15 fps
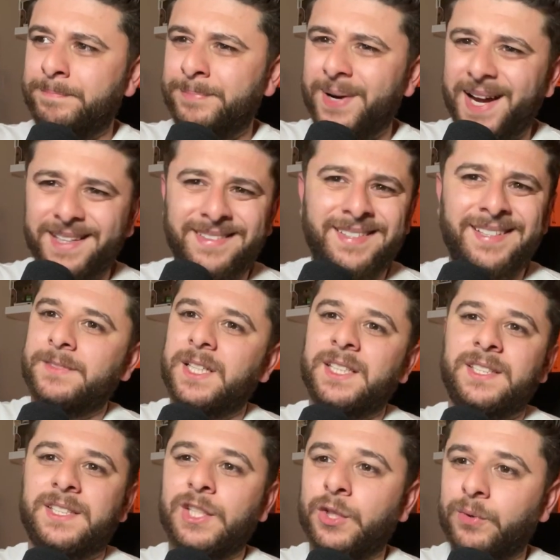but
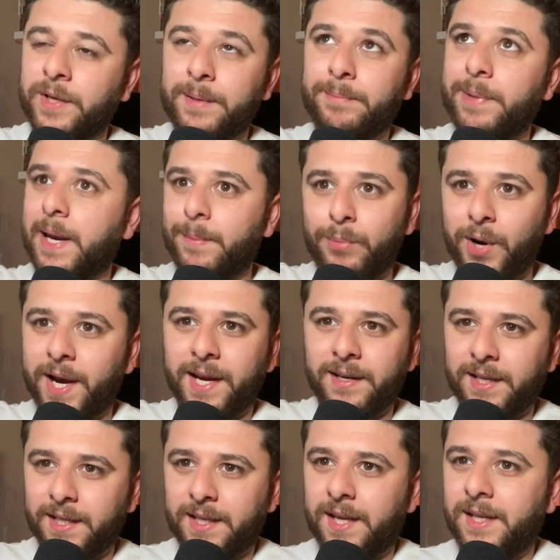it's the Green Bay brand,
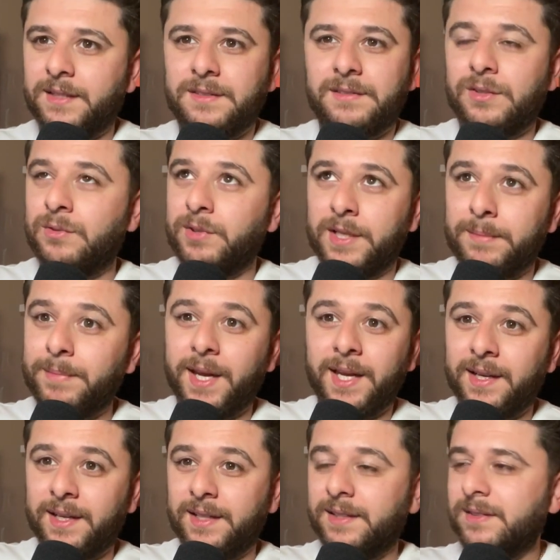I guess. Green Bay
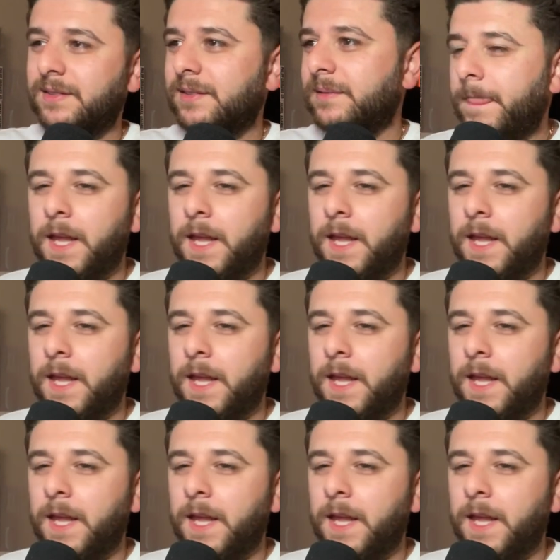it is.